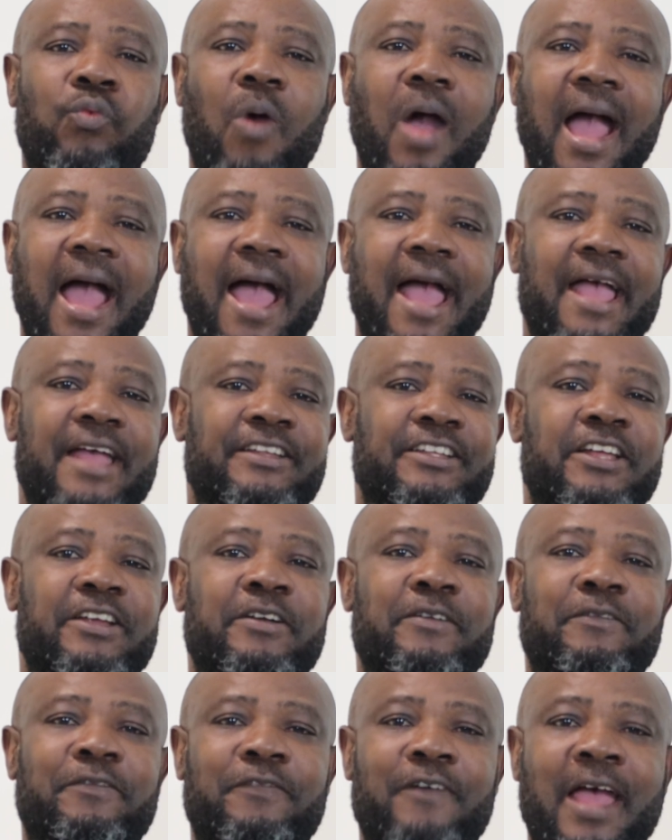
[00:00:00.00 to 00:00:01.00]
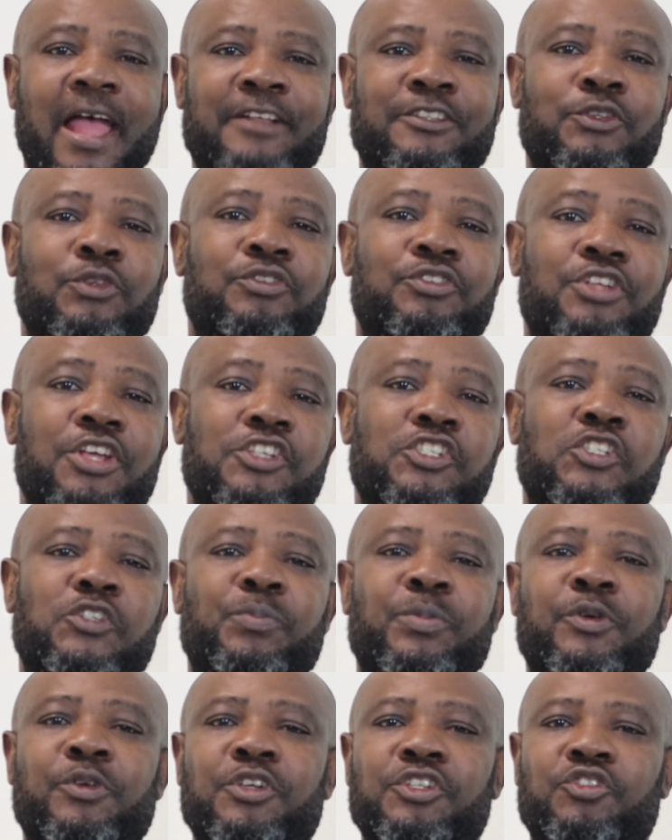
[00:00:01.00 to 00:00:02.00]
why they refer to these
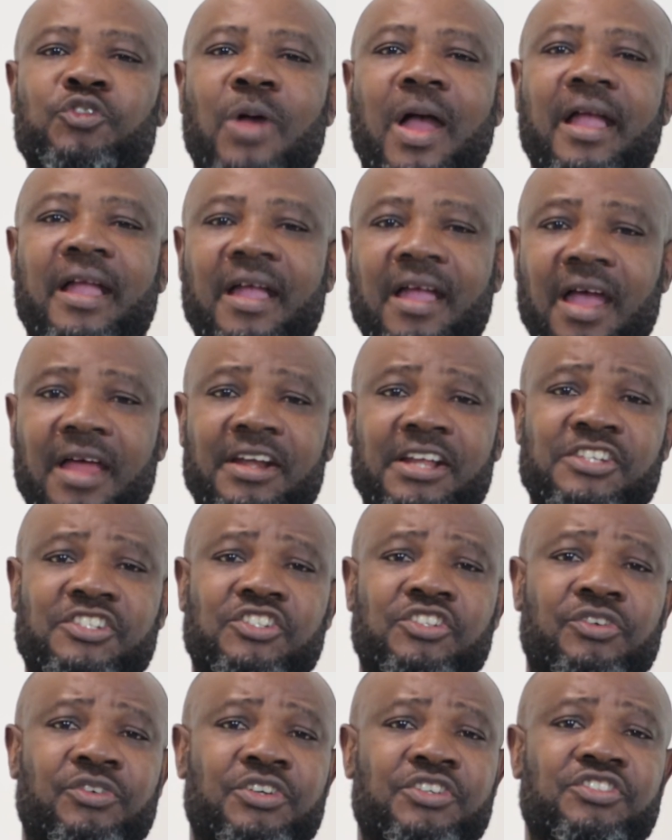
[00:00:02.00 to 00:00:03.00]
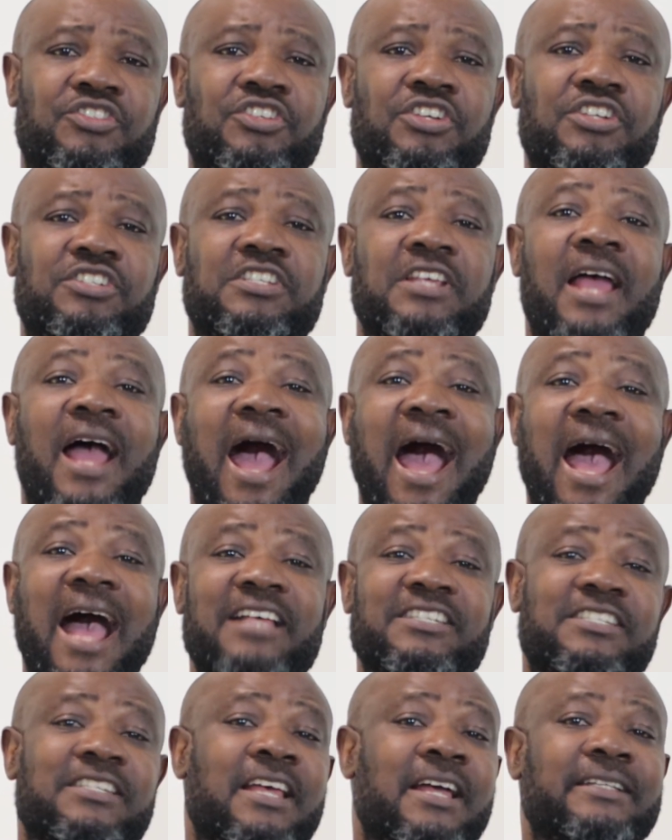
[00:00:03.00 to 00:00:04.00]
spiritual characteristics
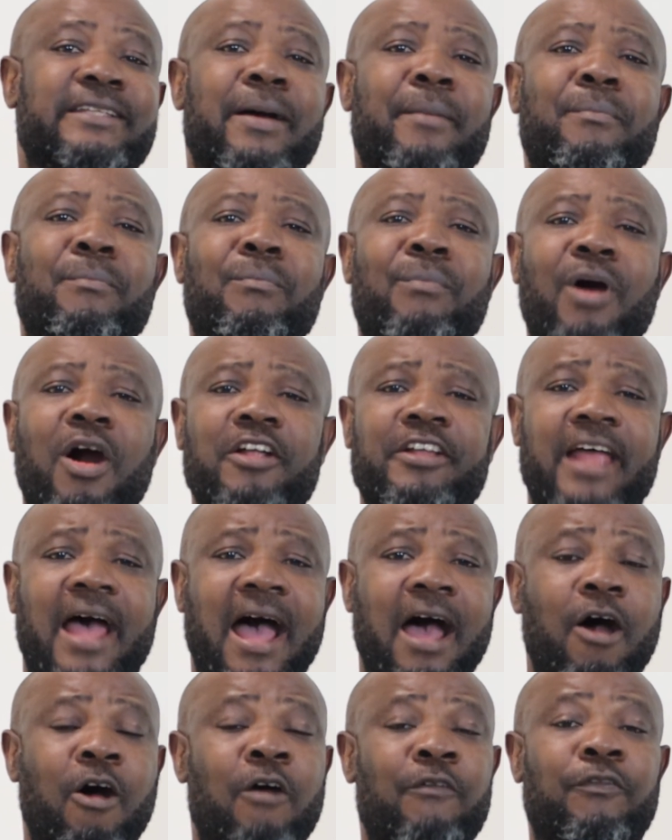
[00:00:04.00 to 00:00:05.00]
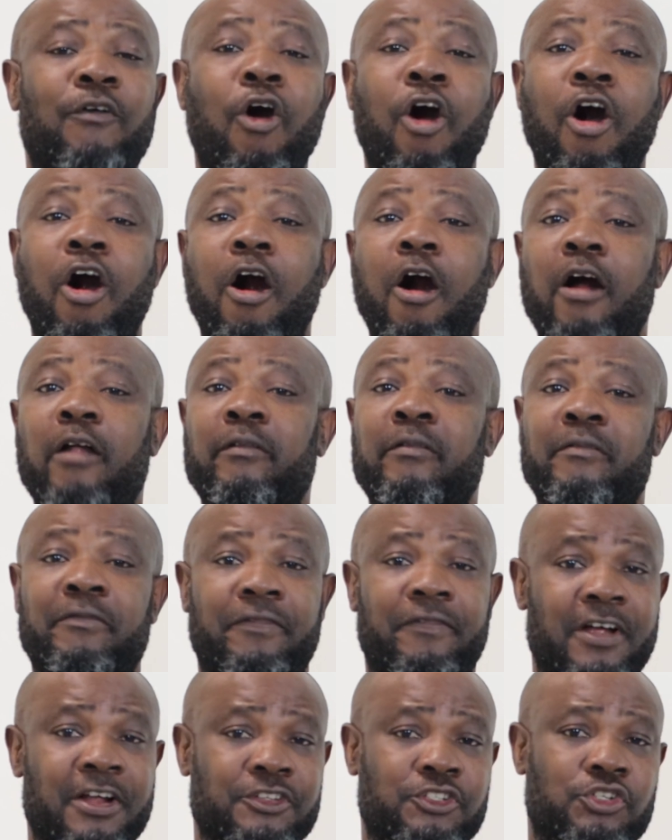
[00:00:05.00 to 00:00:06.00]
as the mother of all
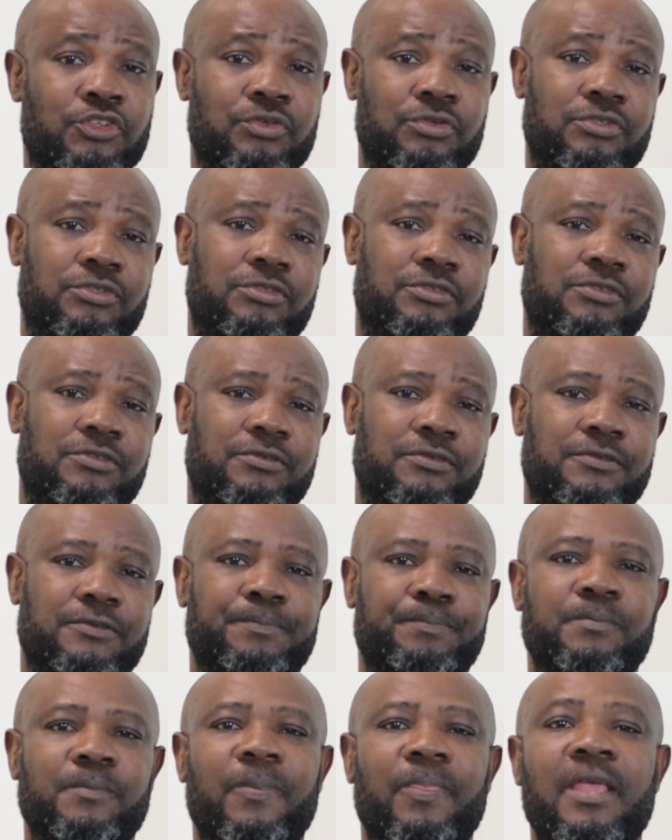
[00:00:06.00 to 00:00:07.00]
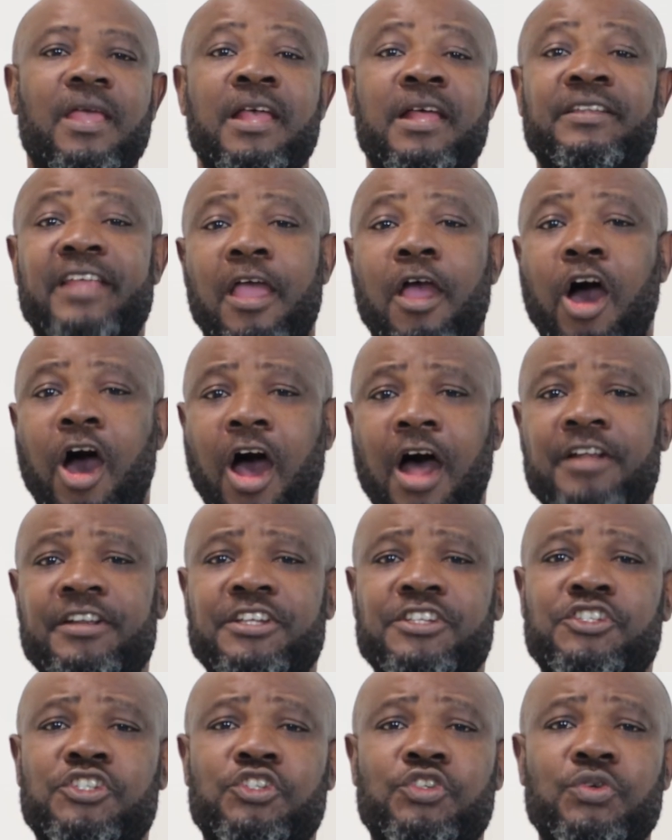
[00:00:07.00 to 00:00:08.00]
virtues. They
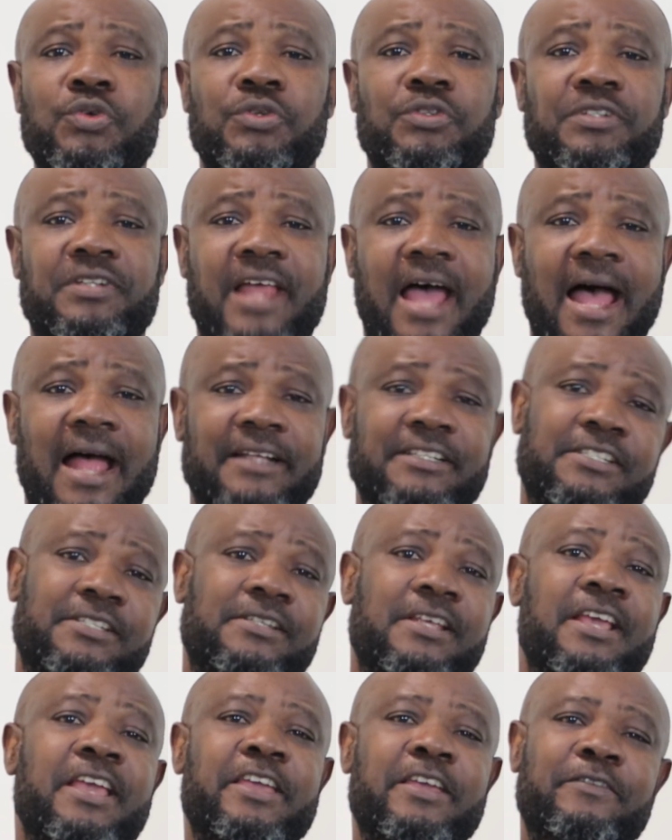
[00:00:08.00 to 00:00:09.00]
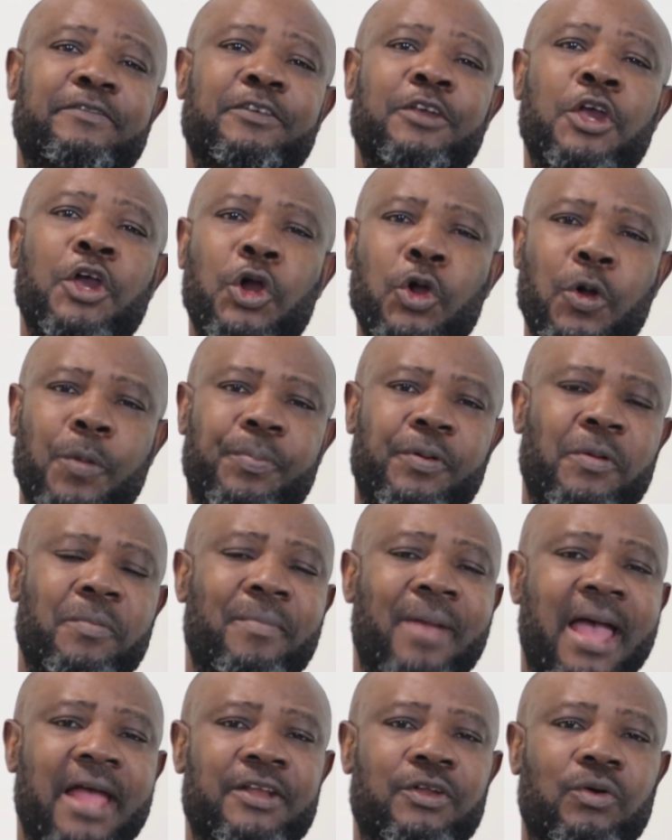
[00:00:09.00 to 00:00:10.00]
understood that if
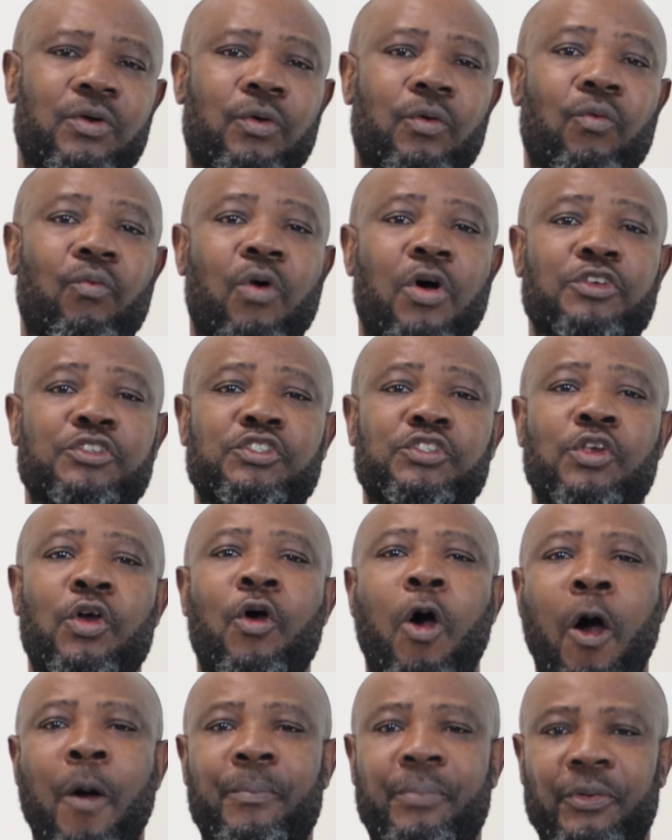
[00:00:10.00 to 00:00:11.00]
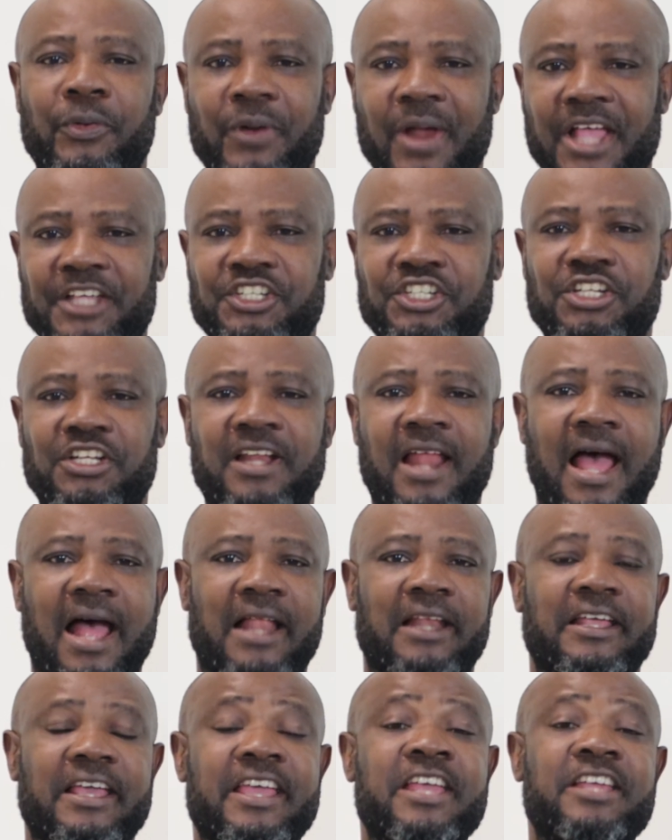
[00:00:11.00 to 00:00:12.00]
hupomeno was
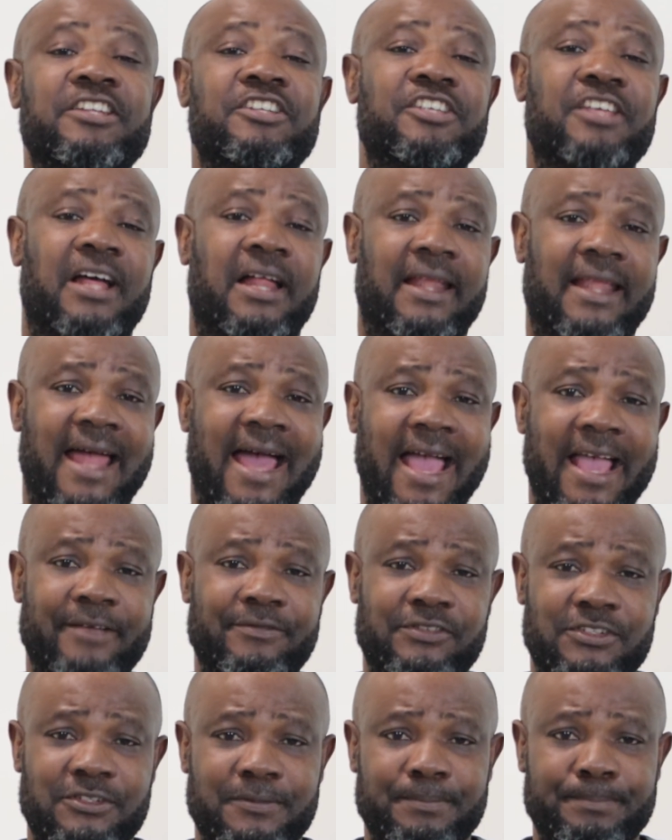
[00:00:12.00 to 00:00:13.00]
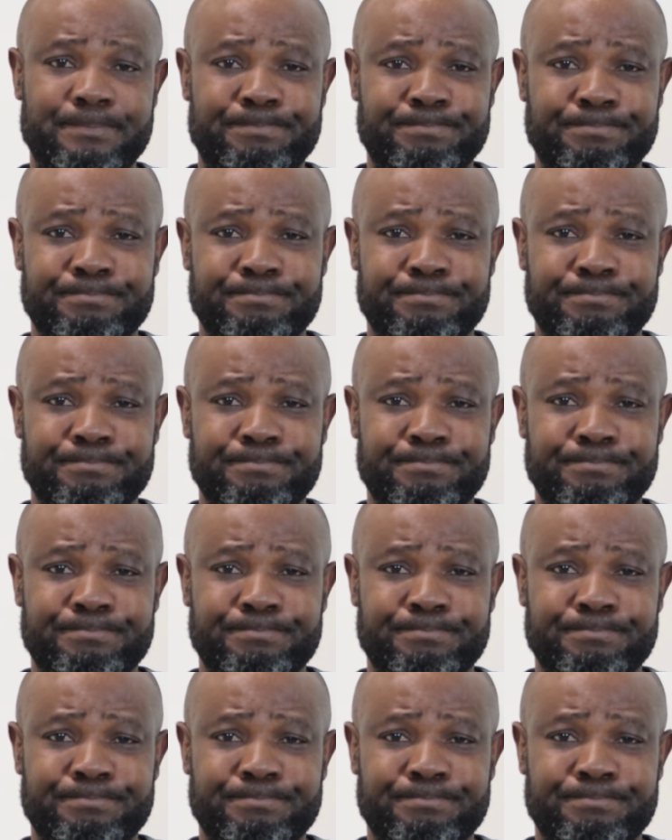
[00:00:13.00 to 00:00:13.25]
operational in their lives,